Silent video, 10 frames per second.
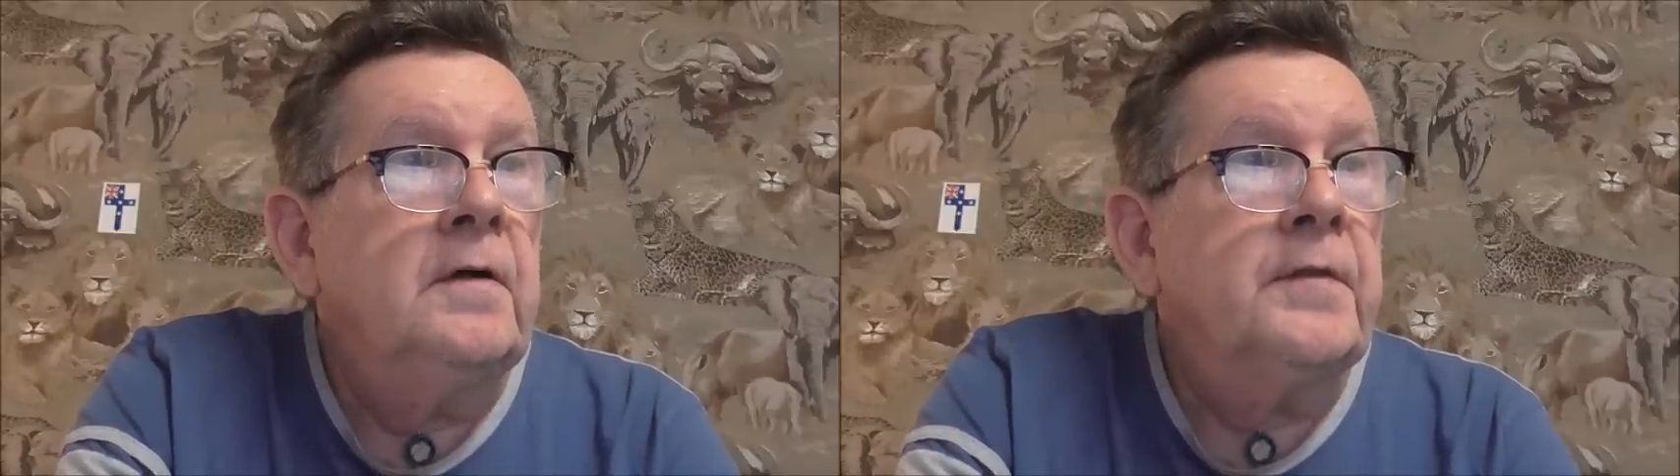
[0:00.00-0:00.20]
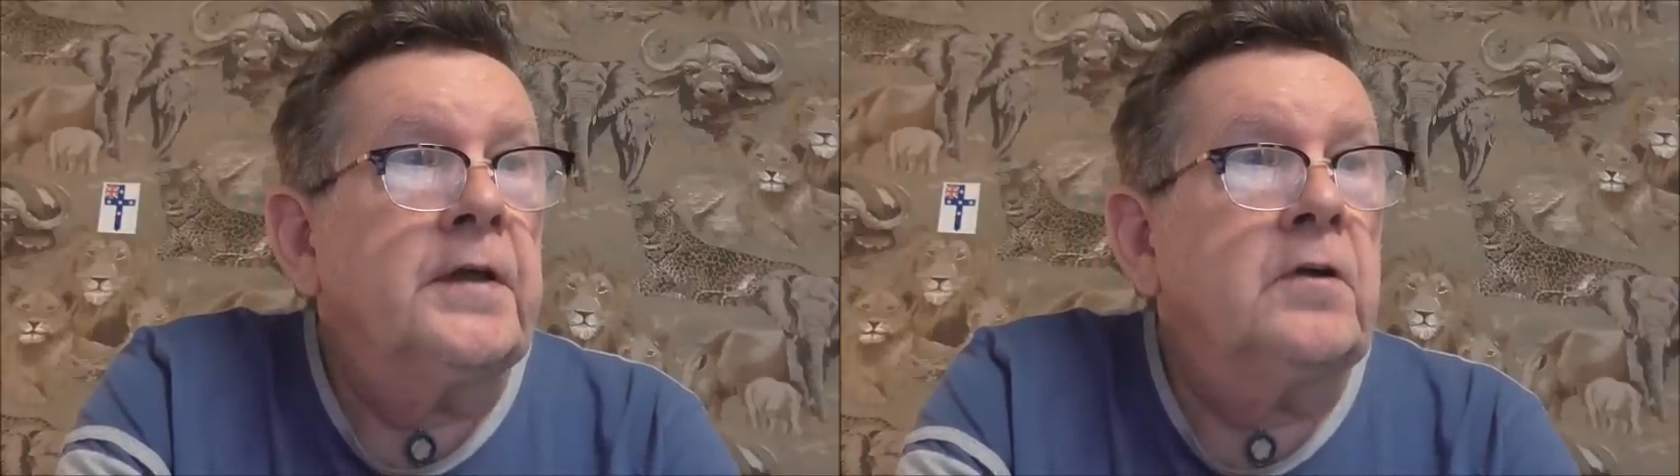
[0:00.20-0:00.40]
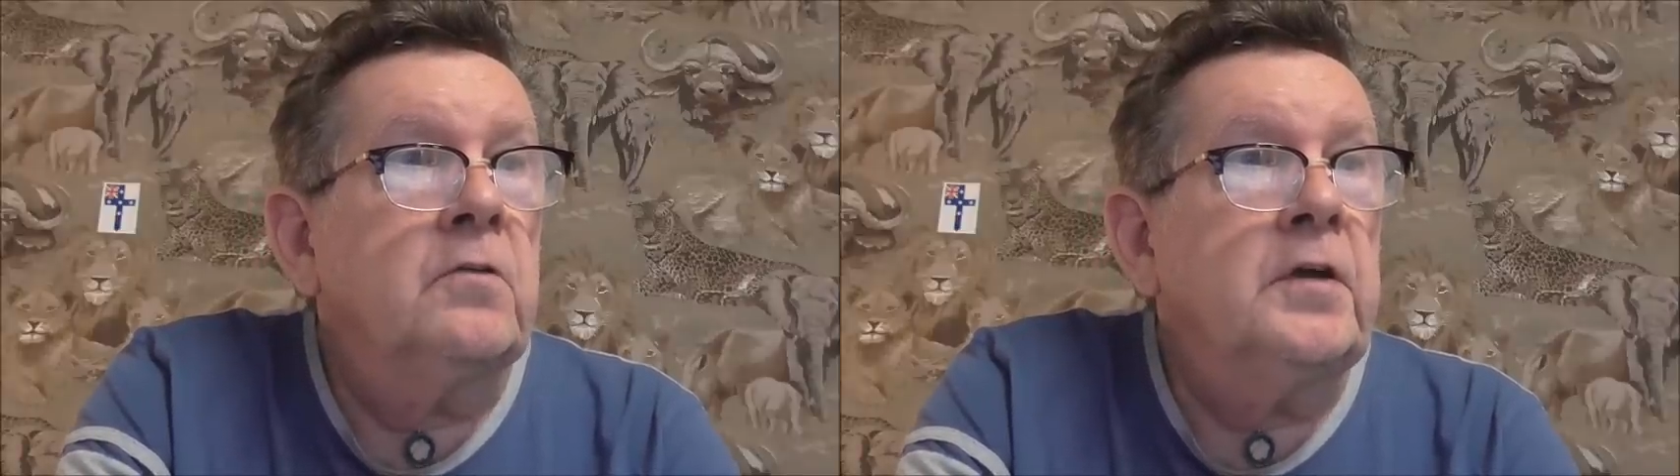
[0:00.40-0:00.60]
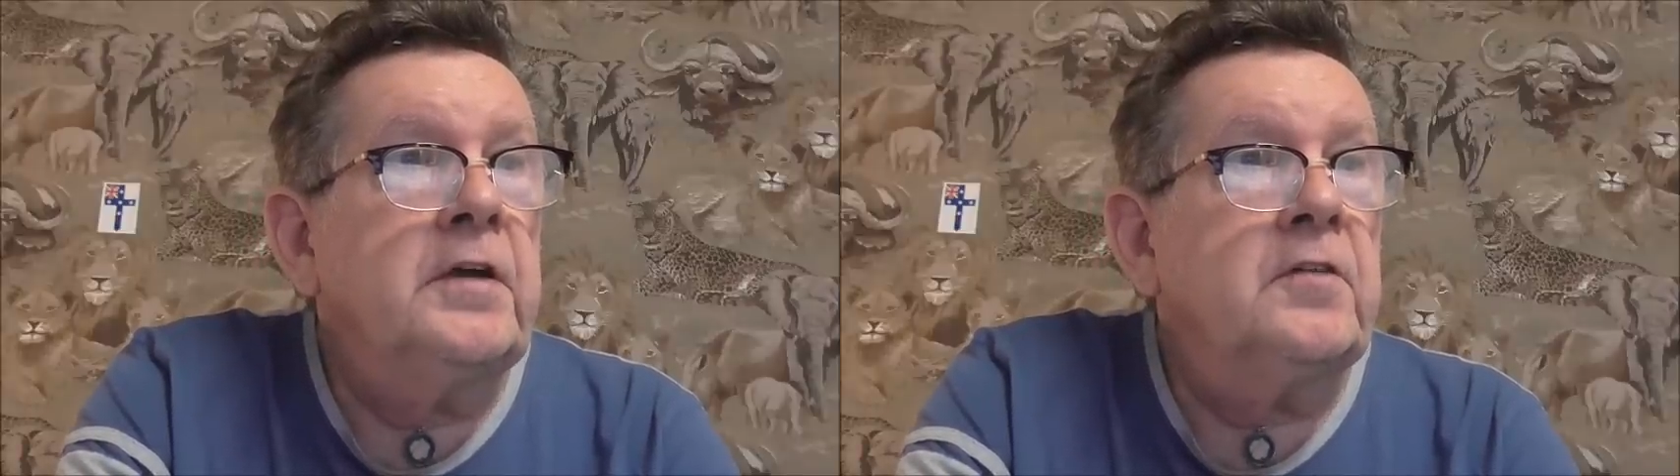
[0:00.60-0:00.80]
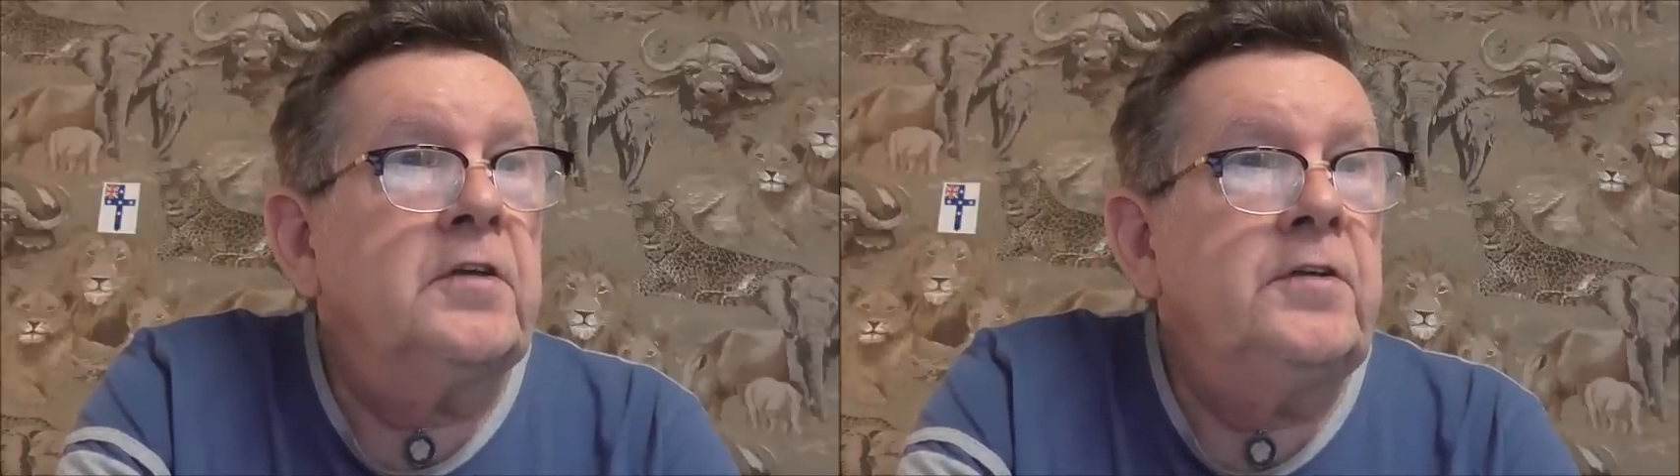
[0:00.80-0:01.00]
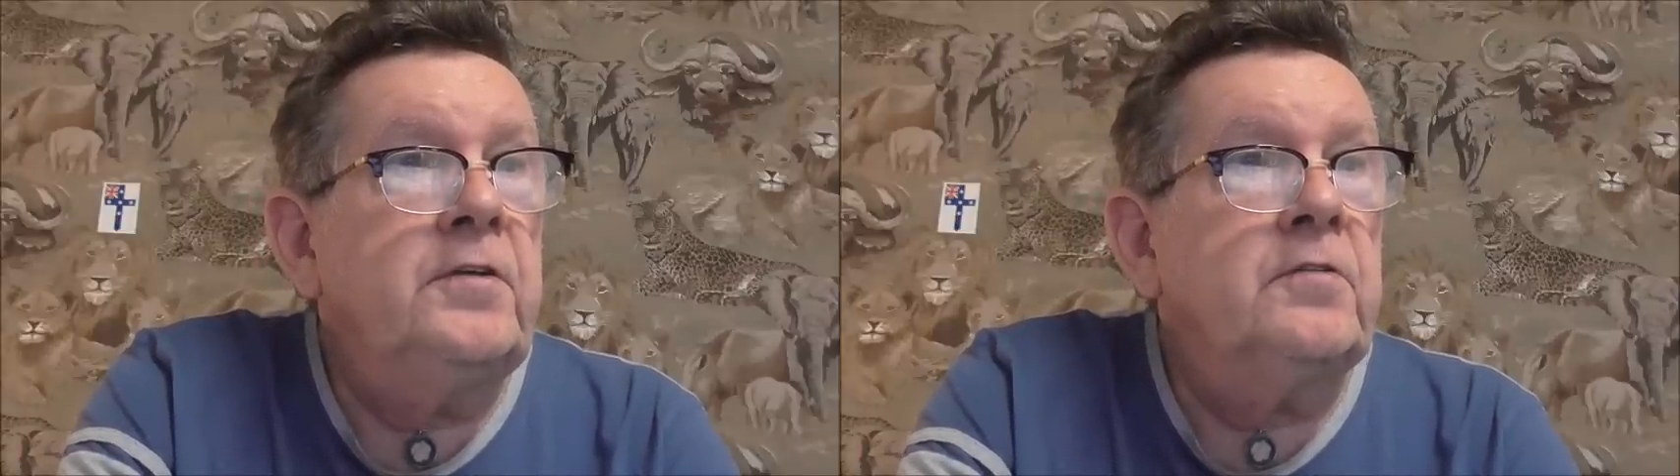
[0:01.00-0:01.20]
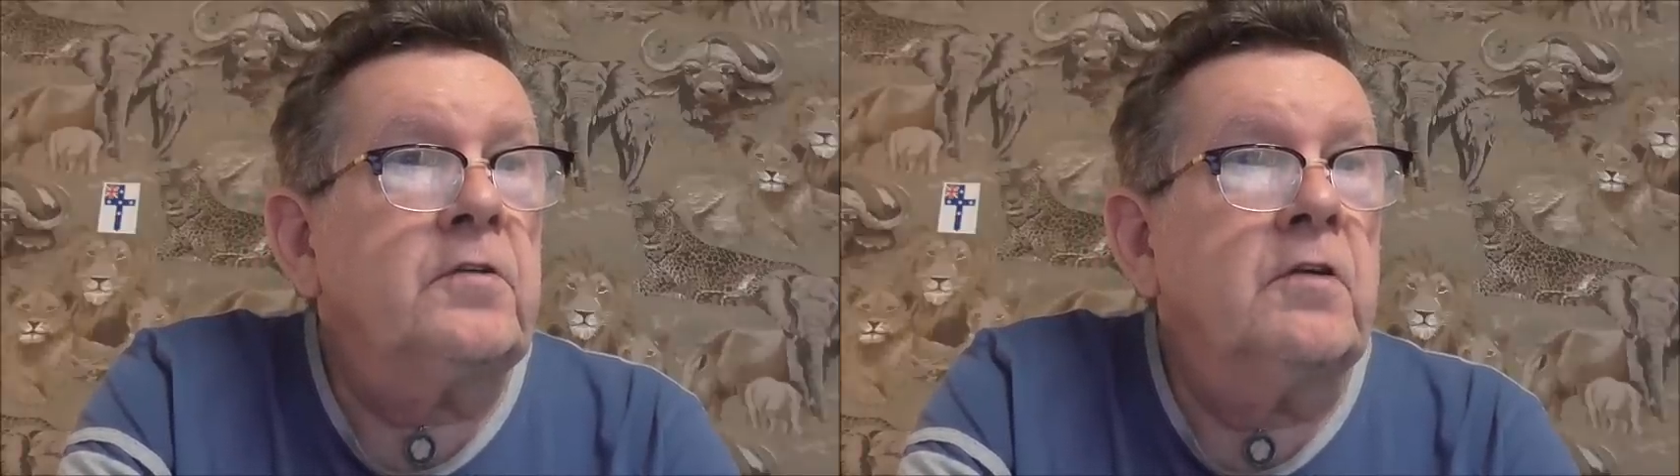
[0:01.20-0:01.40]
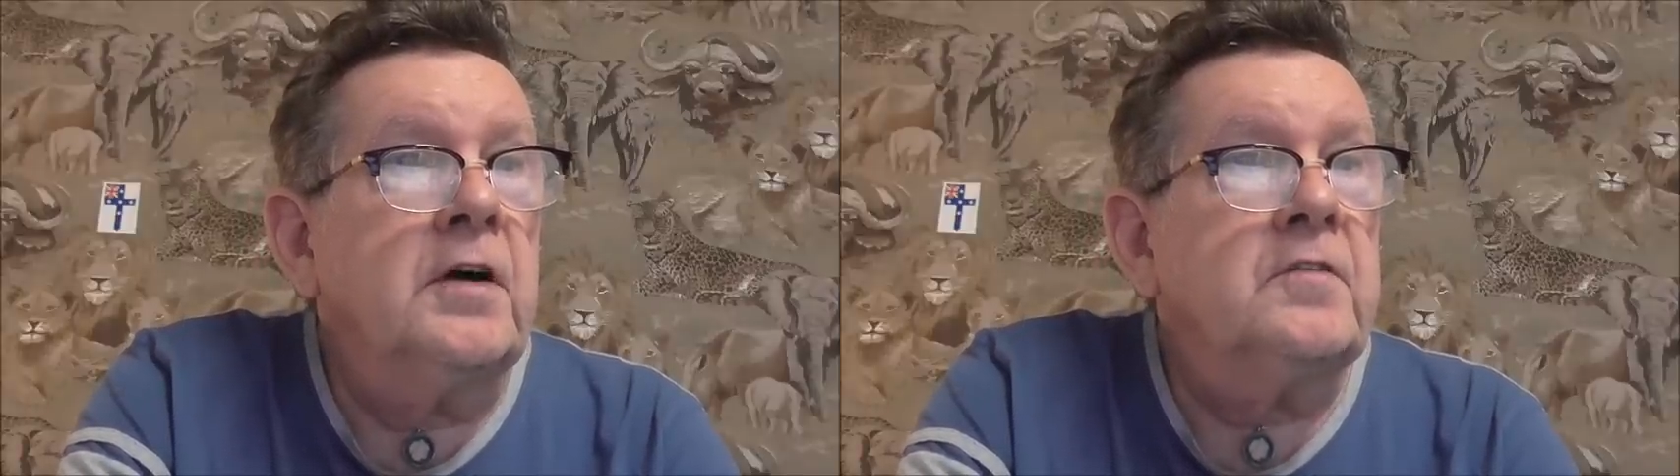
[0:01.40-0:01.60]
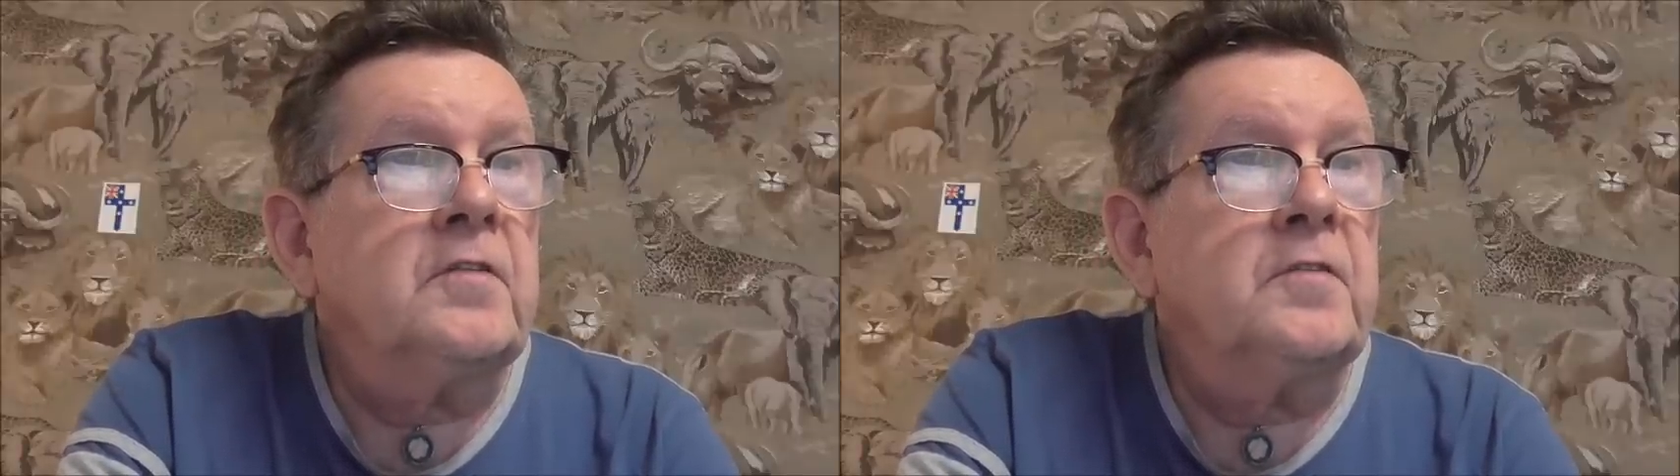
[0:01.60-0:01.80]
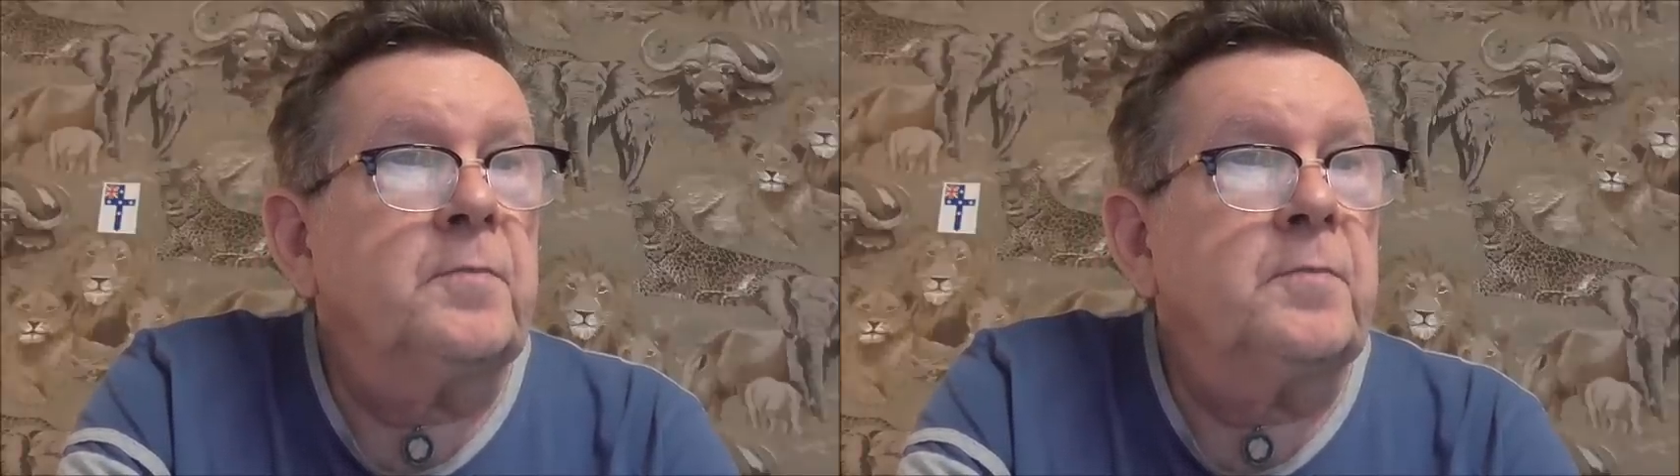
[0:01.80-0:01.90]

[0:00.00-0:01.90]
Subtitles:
They're calling it a huge crisis,